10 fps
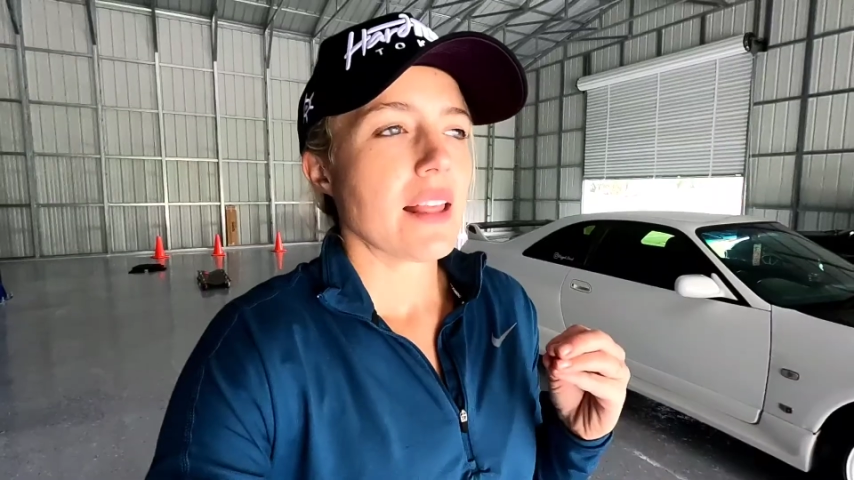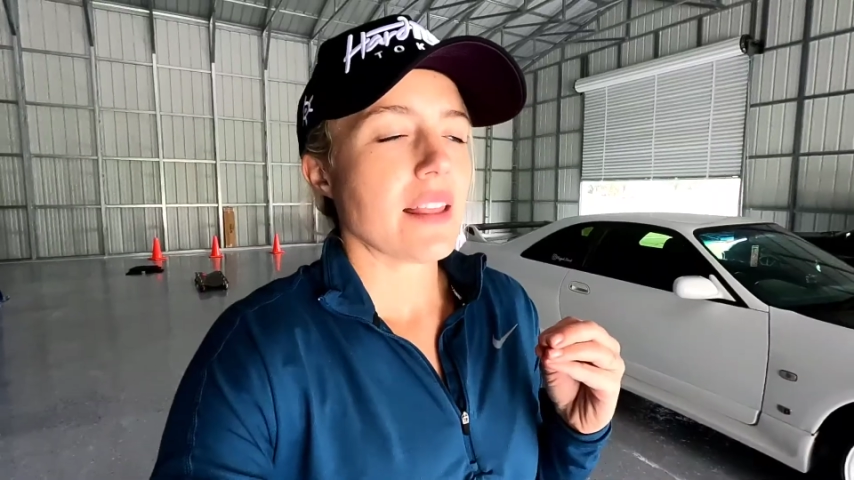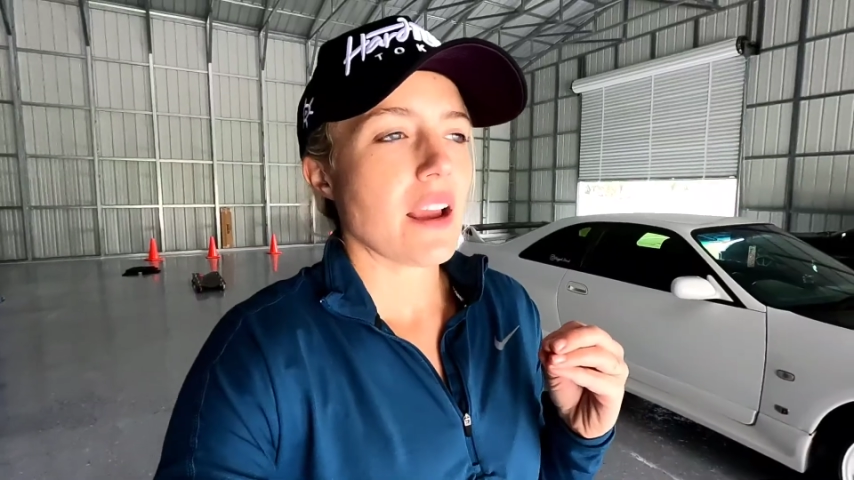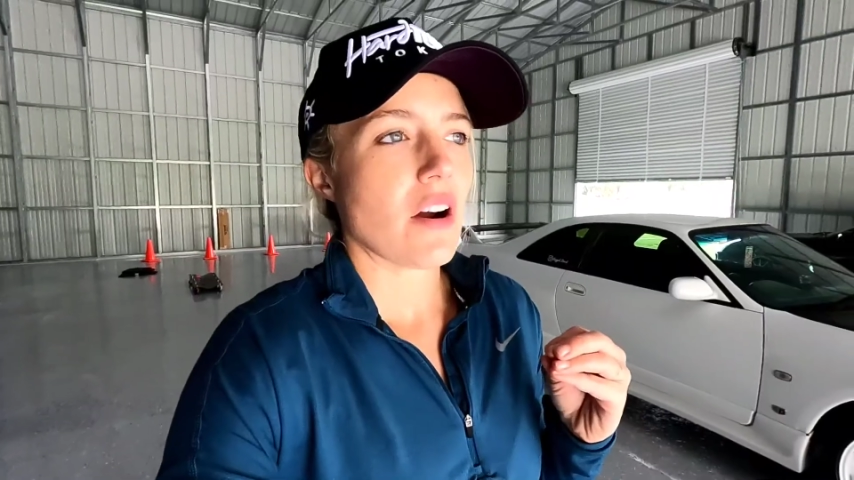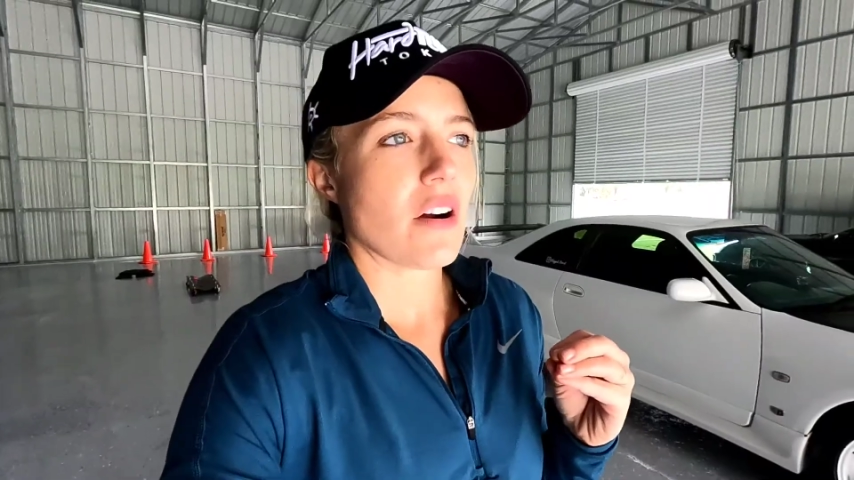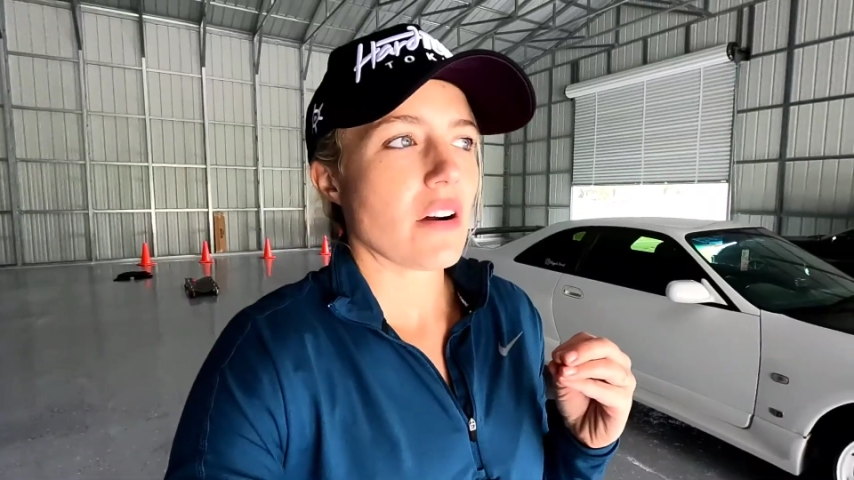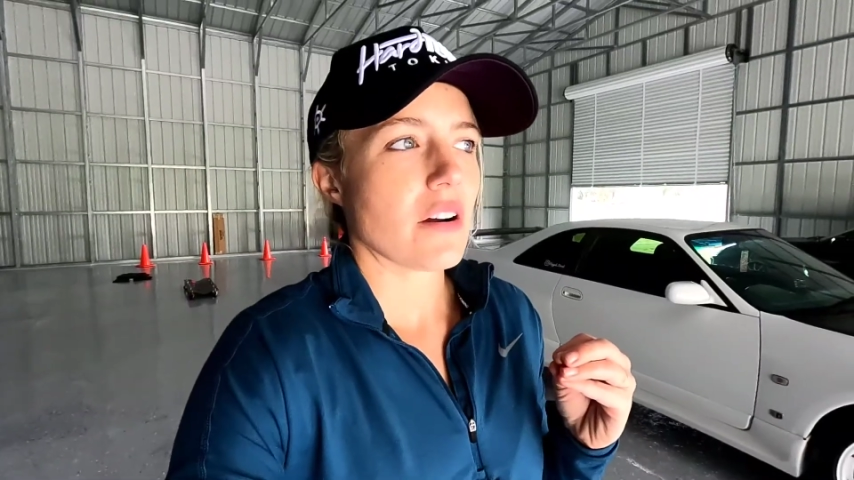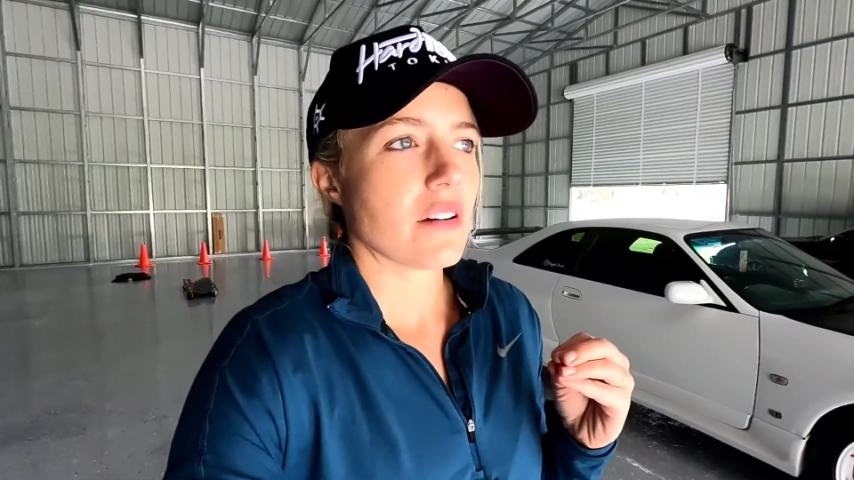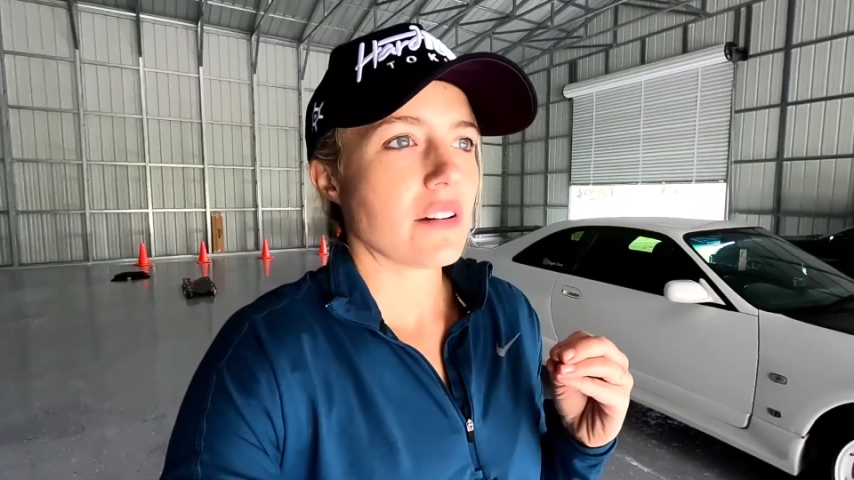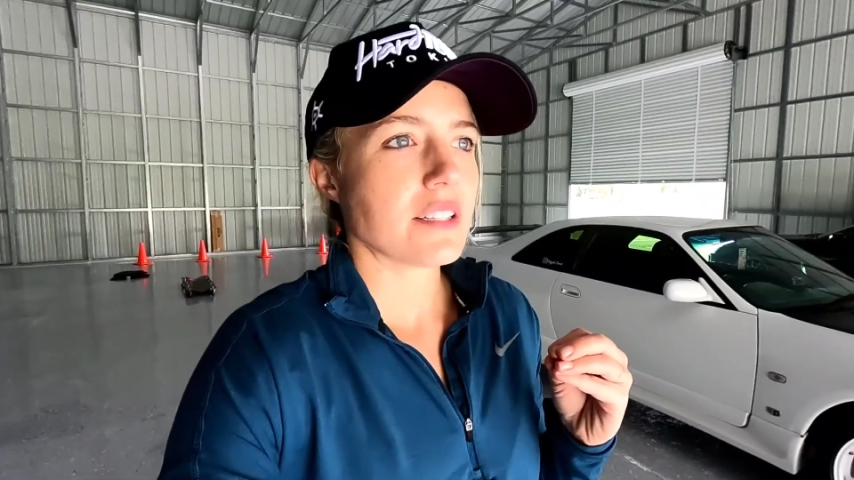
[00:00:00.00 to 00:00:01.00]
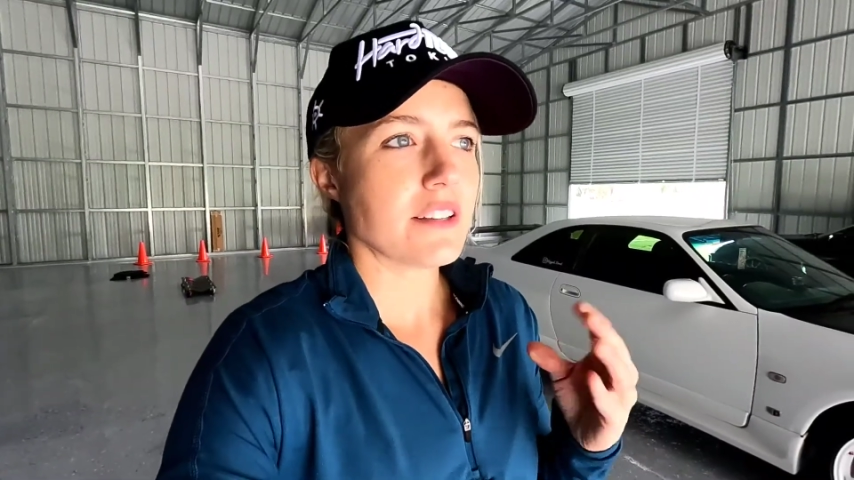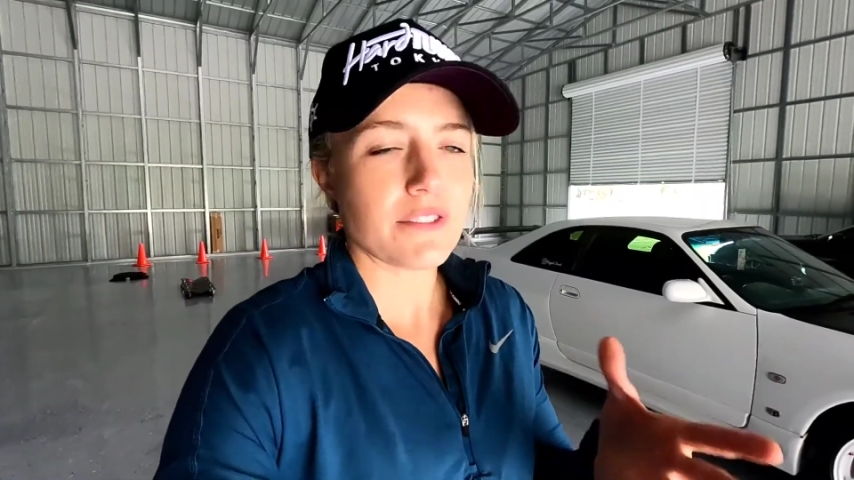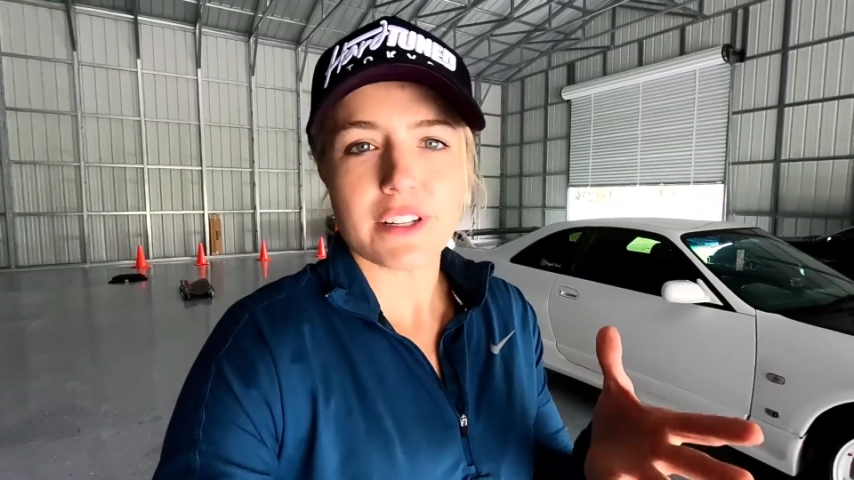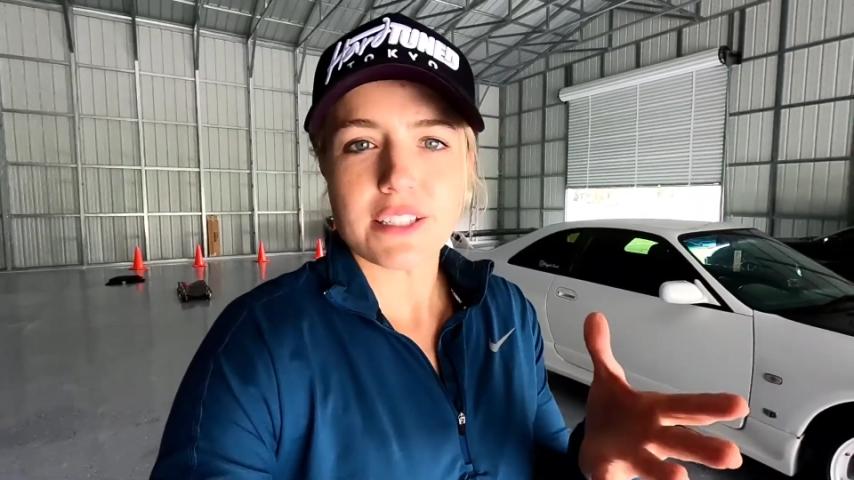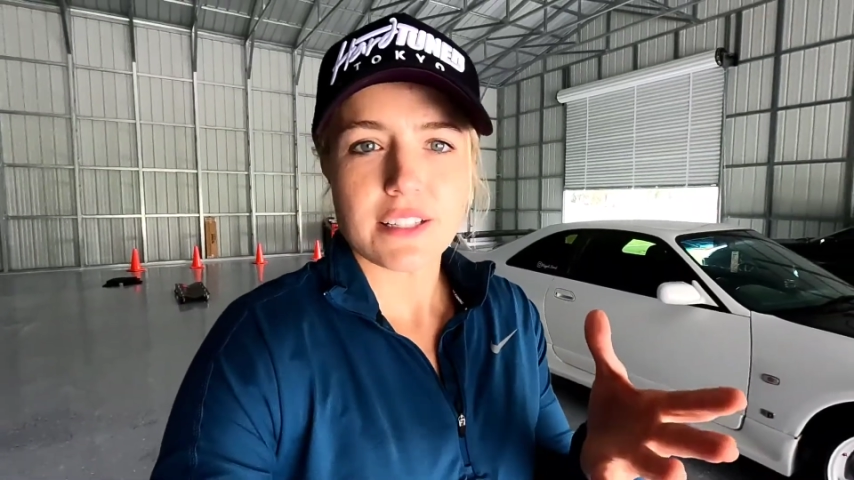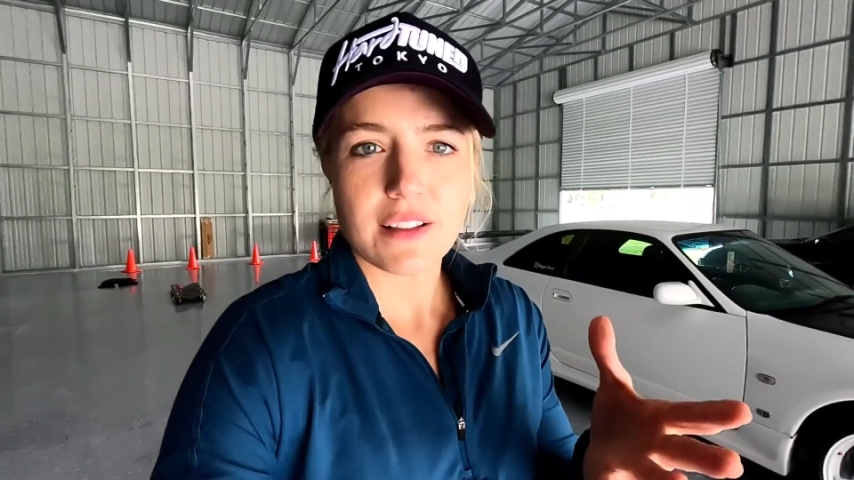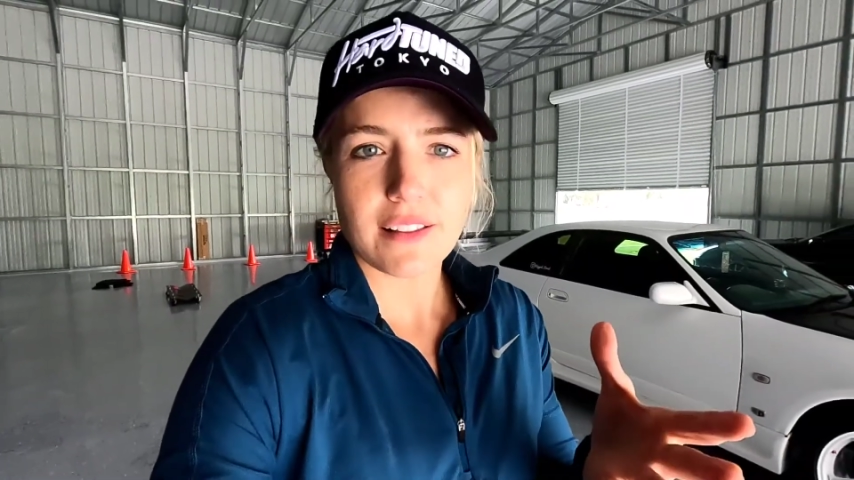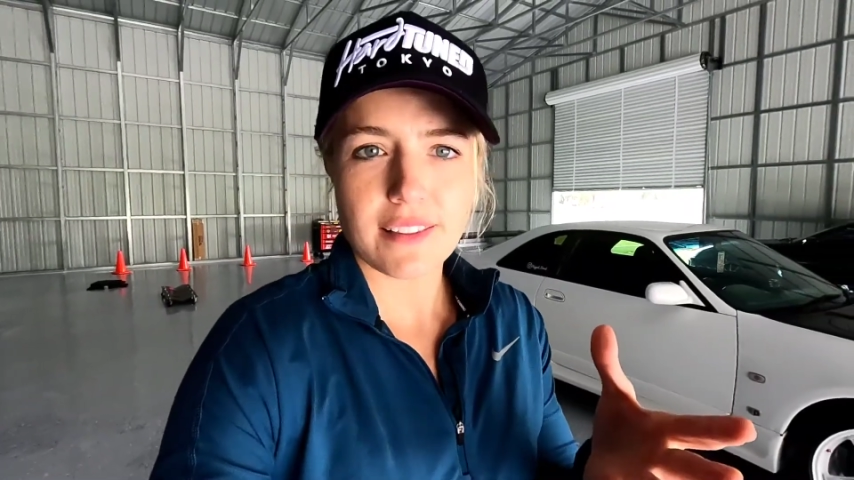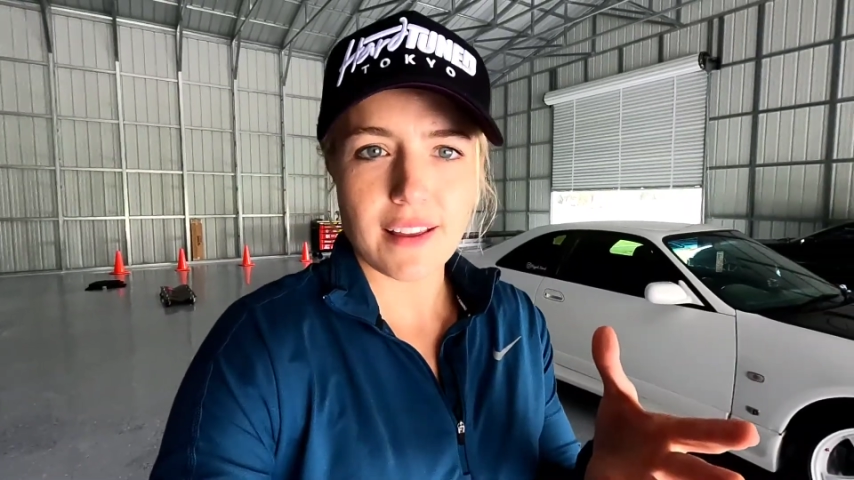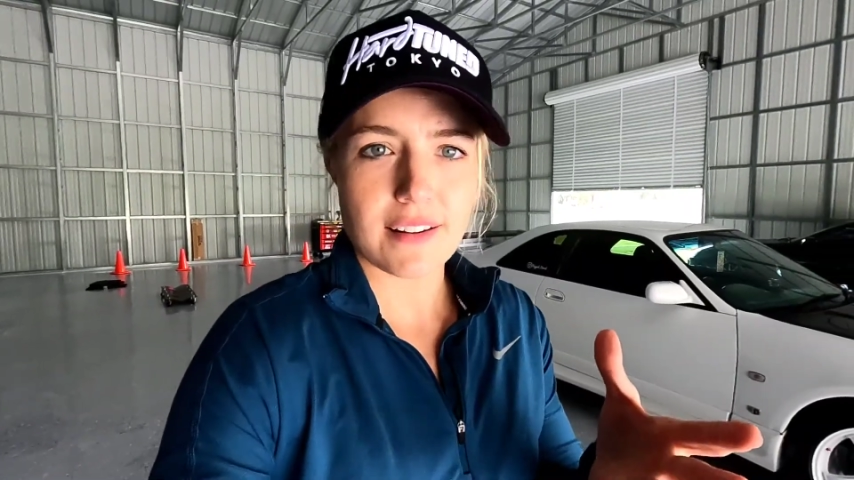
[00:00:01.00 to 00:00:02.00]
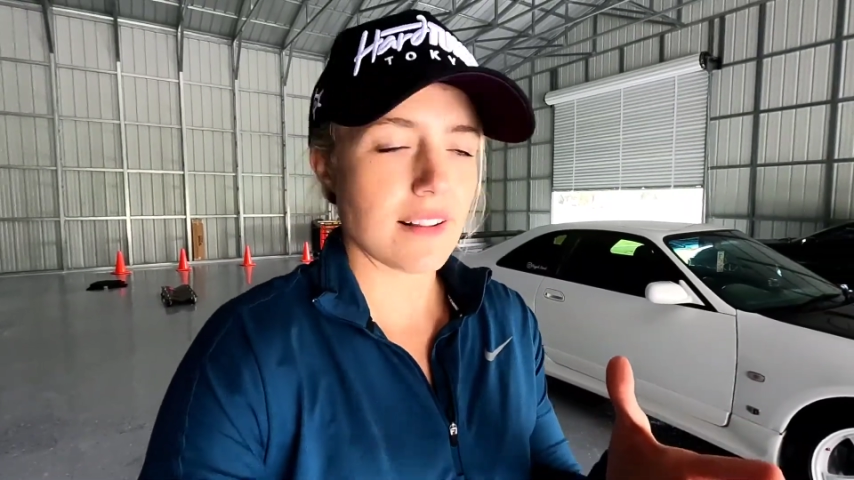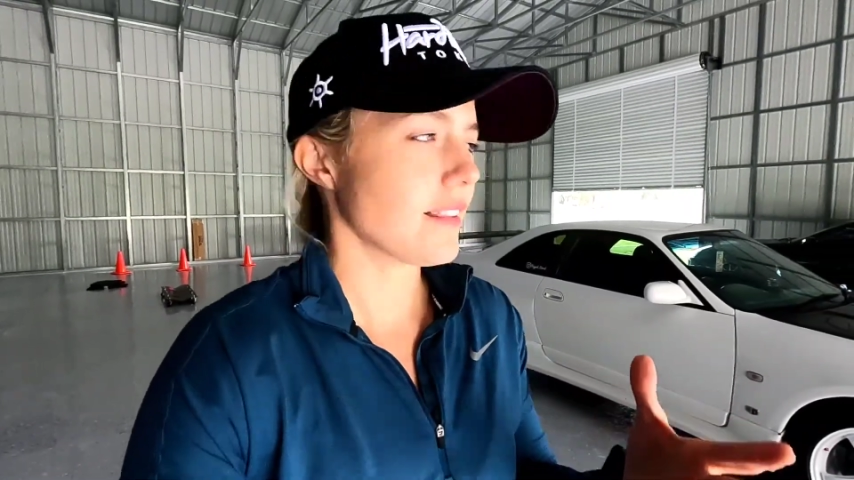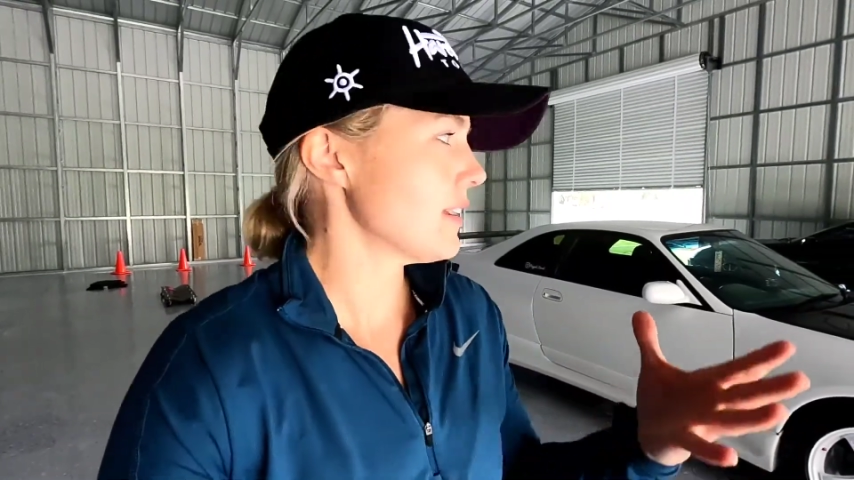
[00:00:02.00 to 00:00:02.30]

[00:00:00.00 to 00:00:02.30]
They are different than